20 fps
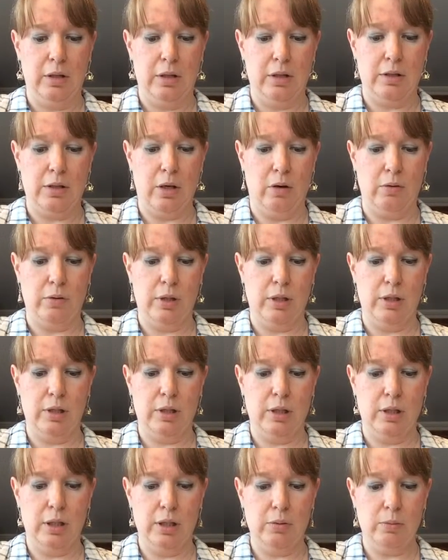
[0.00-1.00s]
So the,
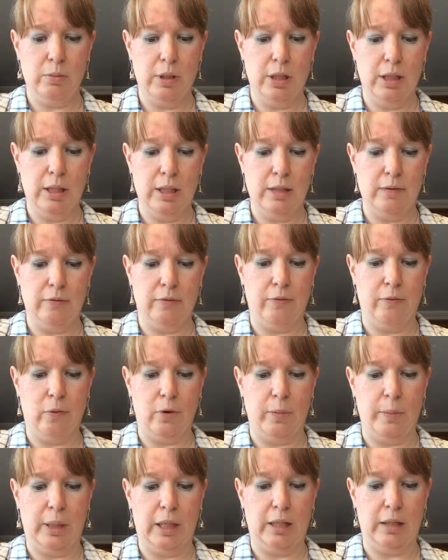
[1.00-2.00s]
this one is a
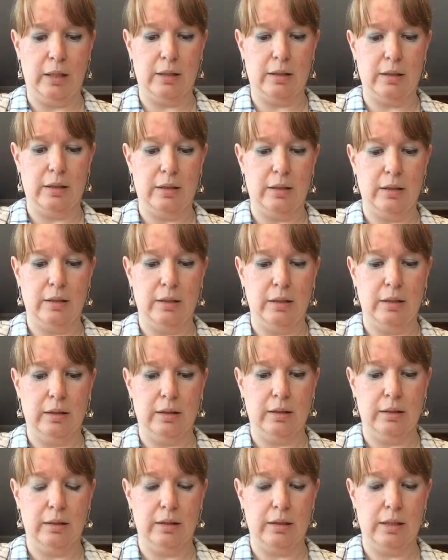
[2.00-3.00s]
four minute
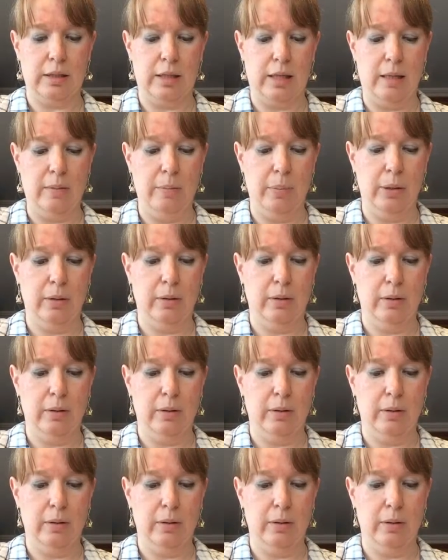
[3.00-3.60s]
steep.